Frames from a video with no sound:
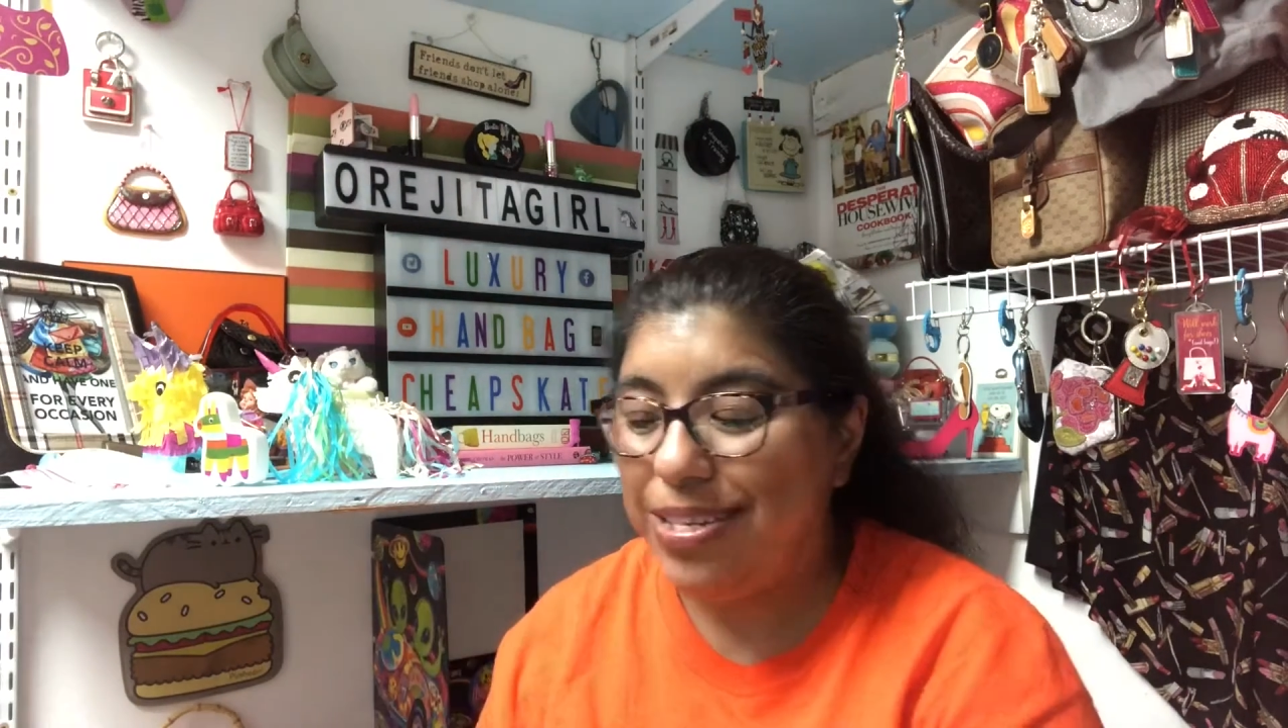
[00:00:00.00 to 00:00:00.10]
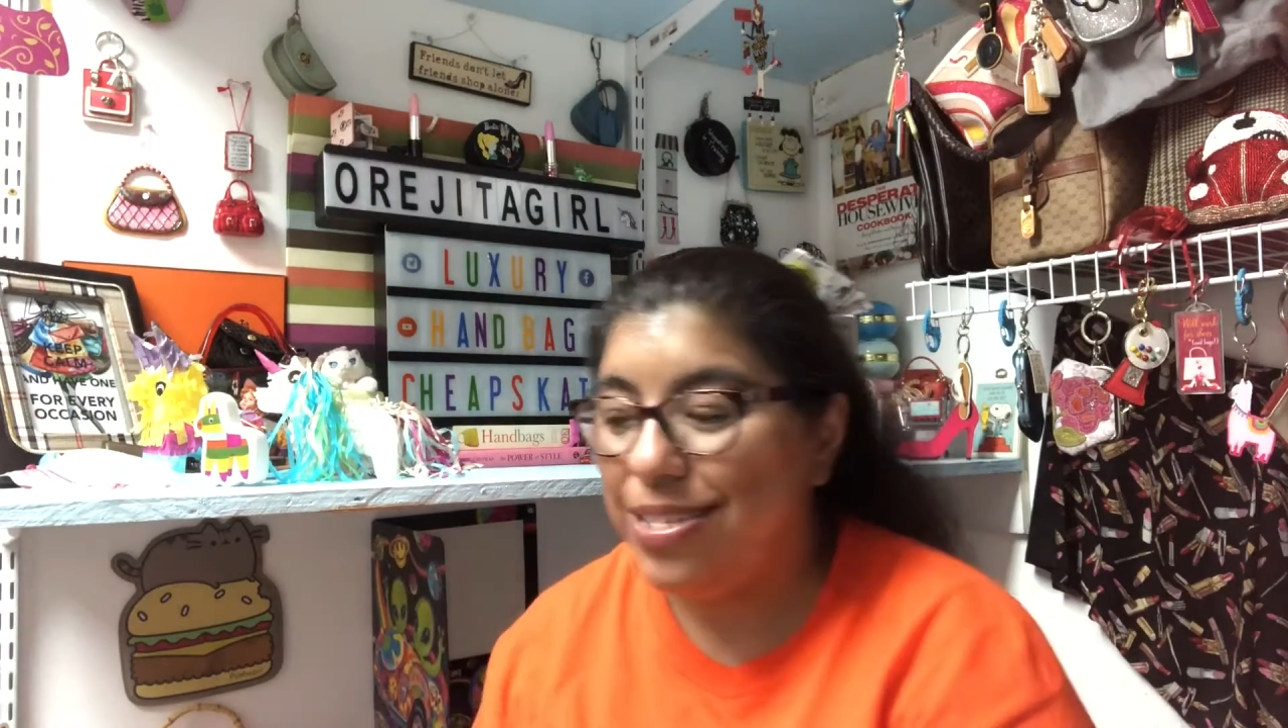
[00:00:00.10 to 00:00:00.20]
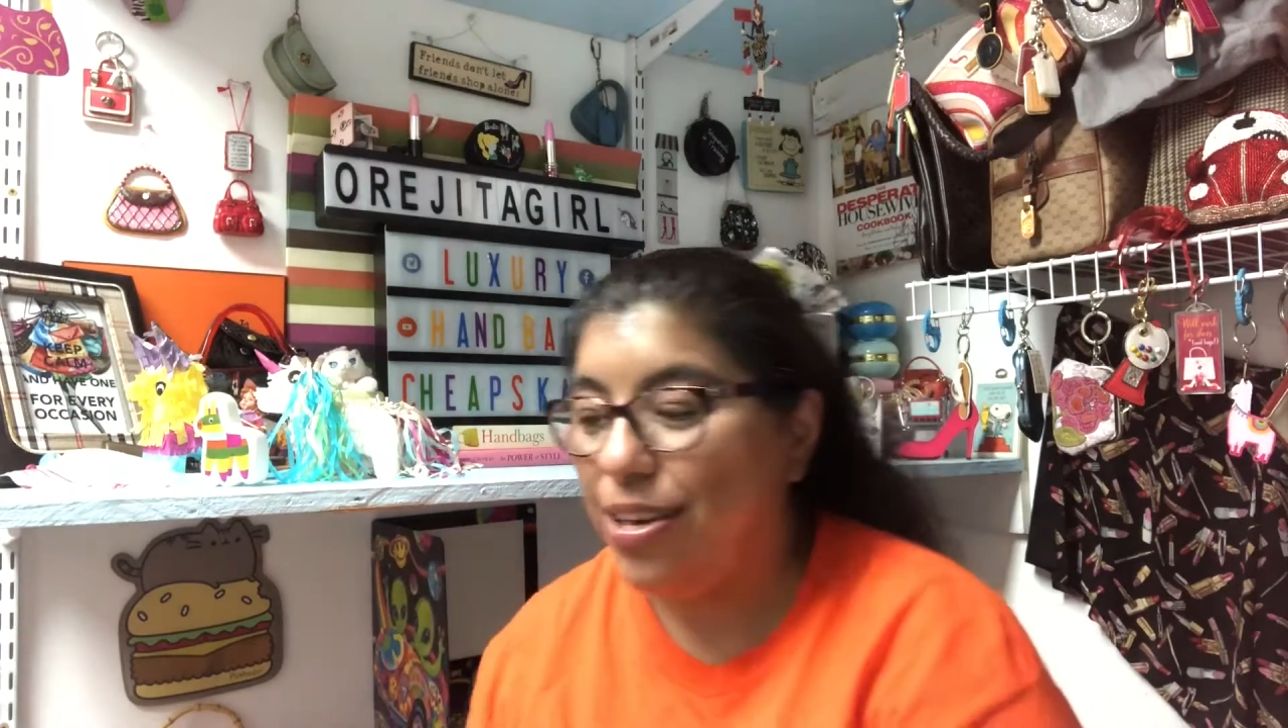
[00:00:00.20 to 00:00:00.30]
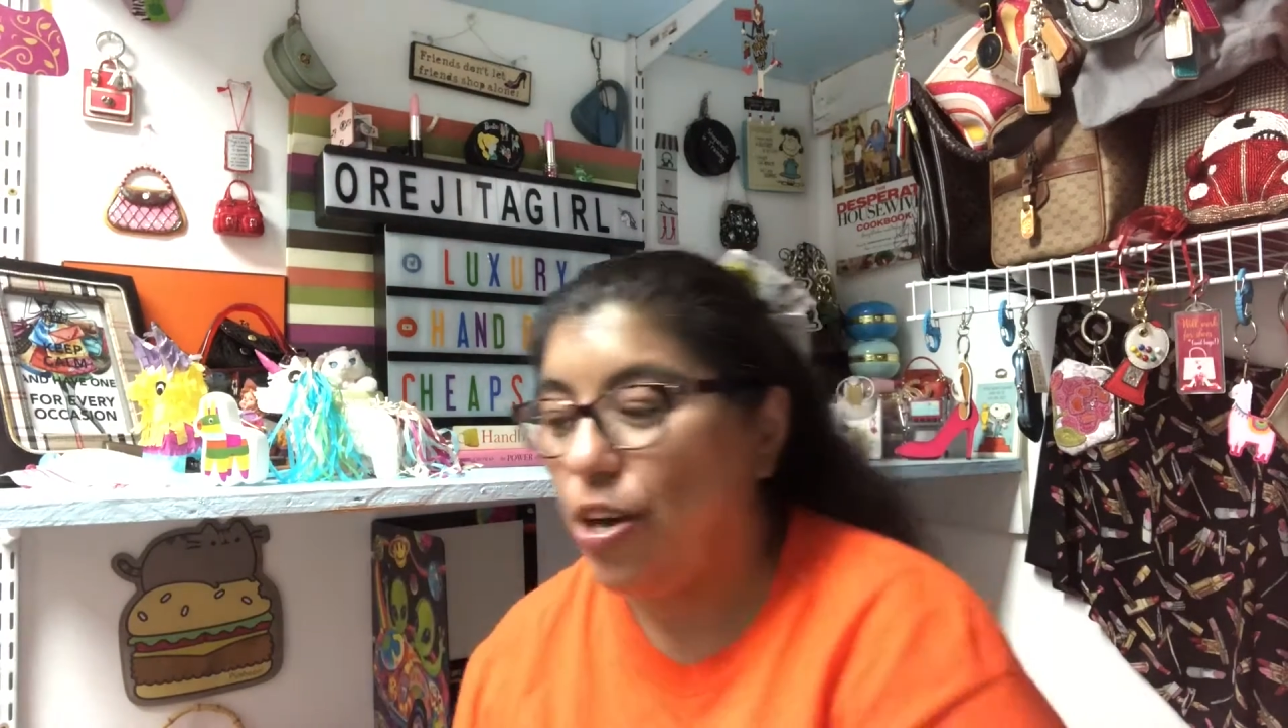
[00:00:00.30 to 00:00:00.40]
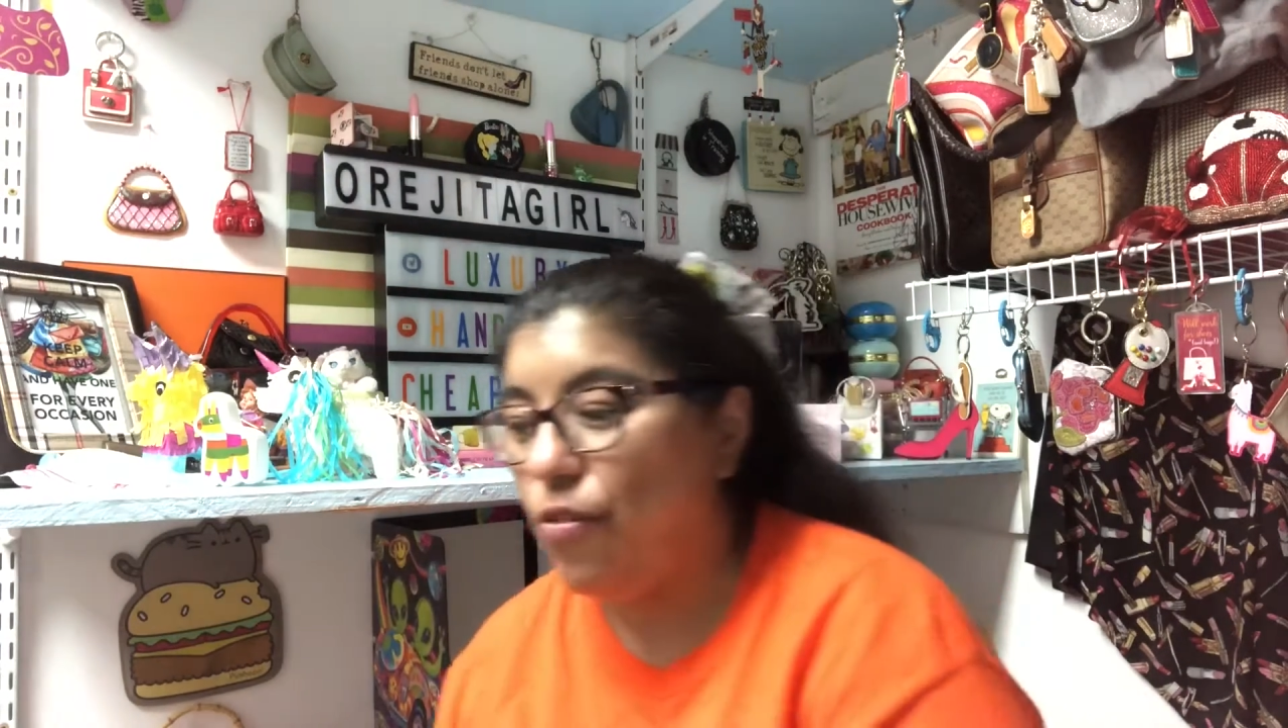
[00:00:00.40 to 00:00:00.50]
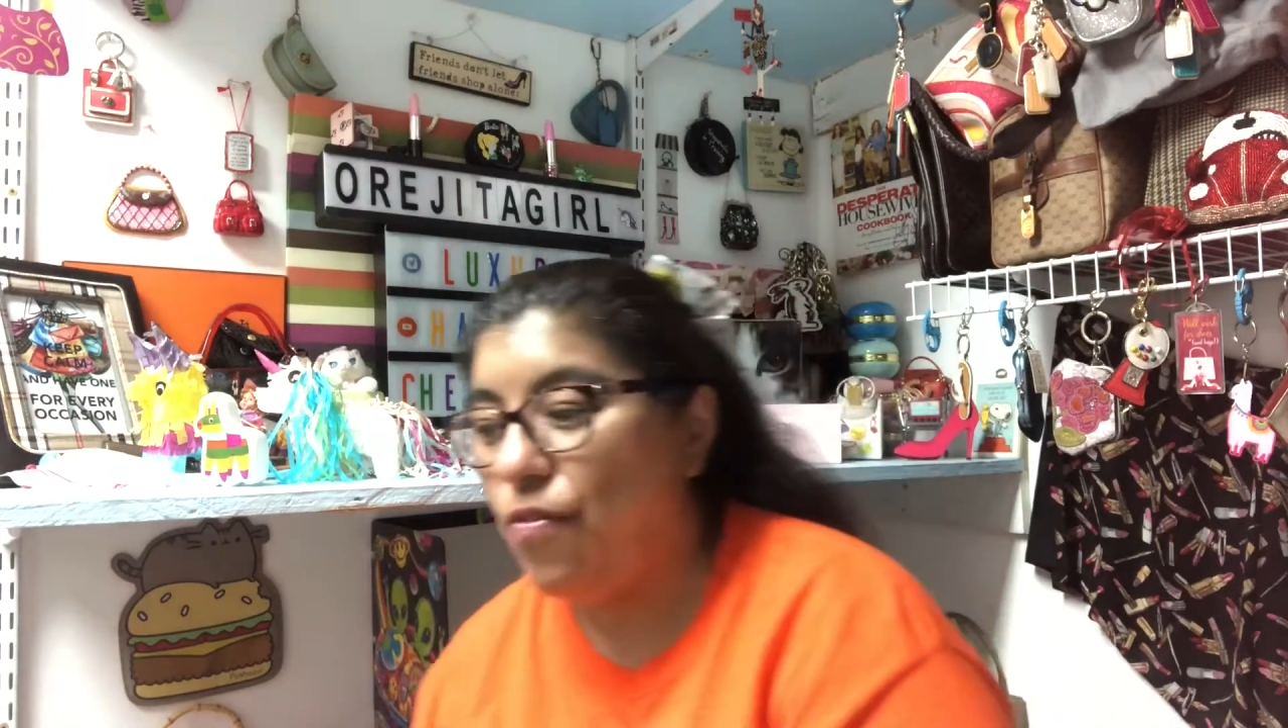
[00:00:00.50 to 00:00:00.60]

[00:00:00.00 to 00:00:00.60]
so go